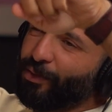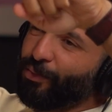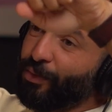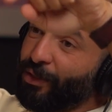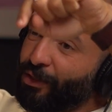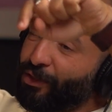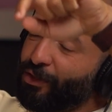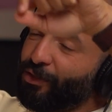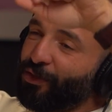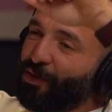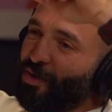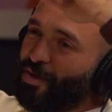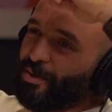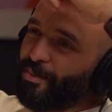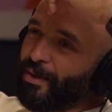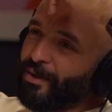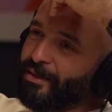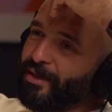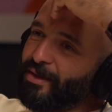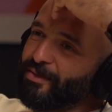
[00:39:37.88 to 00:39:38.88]
We should talk
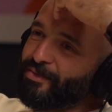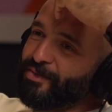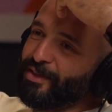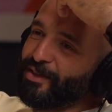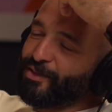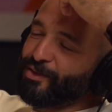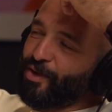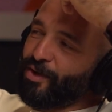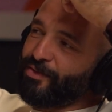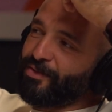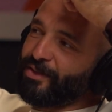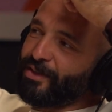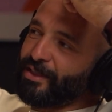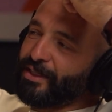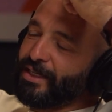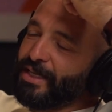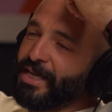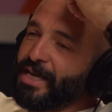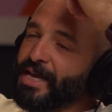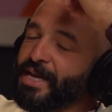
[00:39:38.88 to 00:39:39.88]
about that
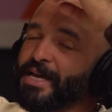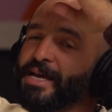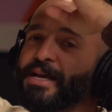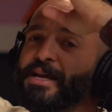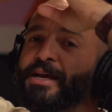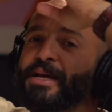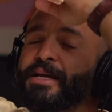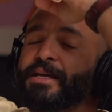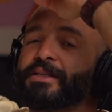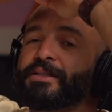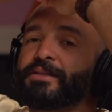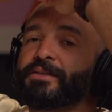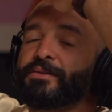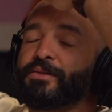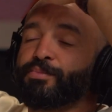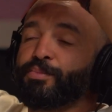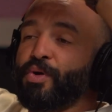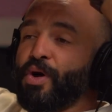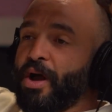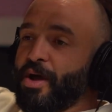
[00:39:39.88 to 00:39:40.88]
philosophically.
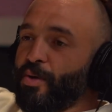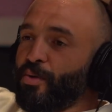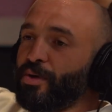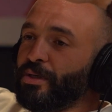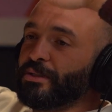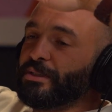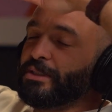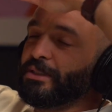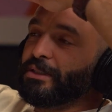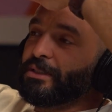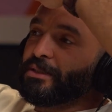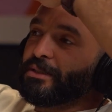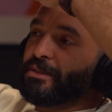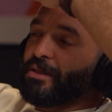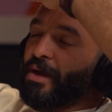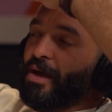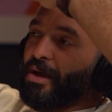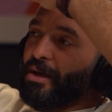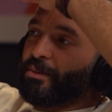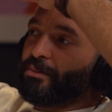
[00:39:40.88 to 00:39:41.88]
Priorities
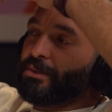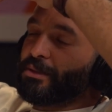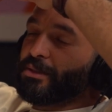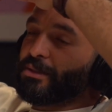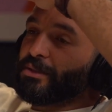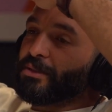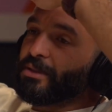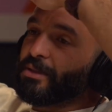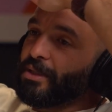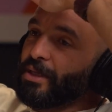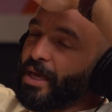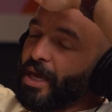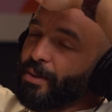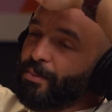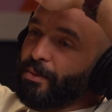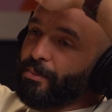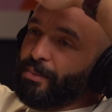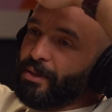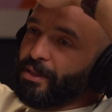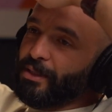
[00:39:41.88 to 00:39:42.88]
times
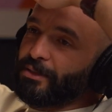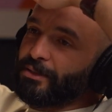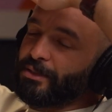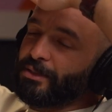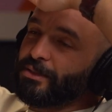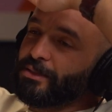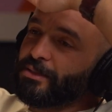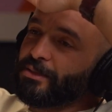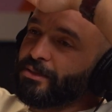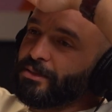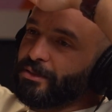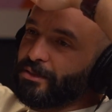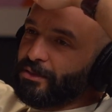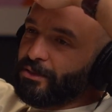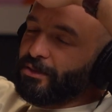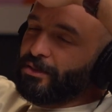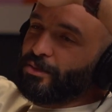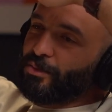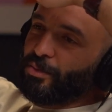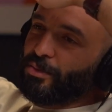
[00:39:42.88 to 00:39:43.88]
capabilities
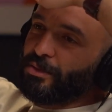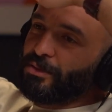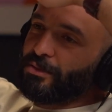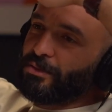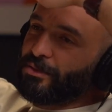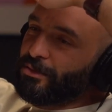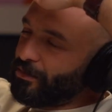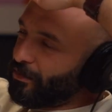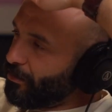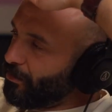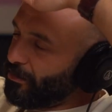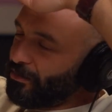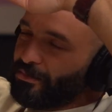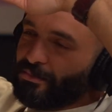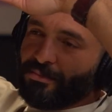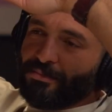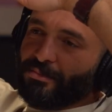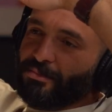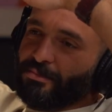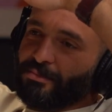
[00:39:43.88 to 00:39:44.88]
equals
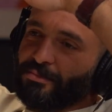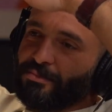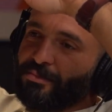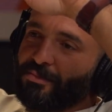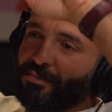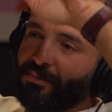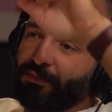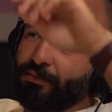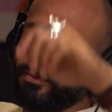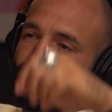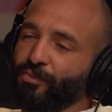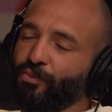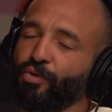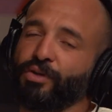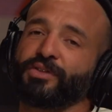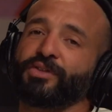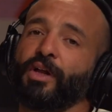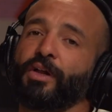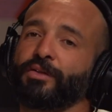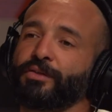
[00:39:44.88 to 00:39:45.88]

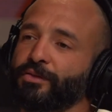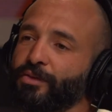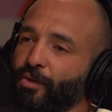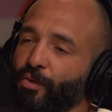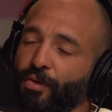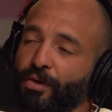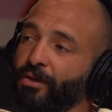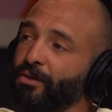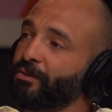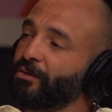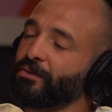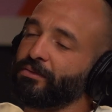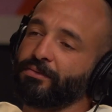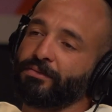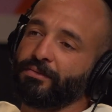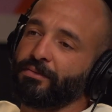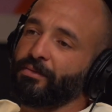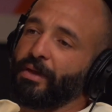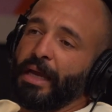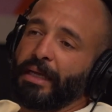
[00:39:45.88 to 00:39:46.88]
results or
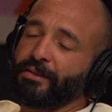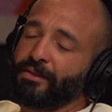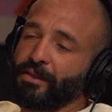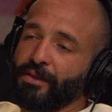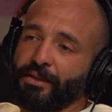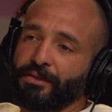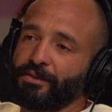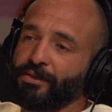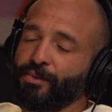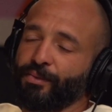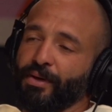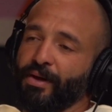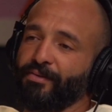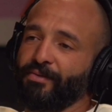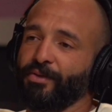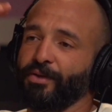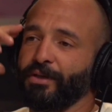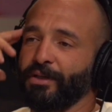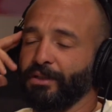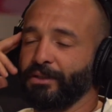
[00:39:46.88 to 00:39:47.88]
excellence or
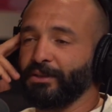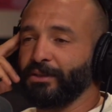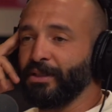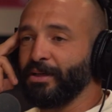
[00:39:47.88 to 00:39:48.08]
whatever it is.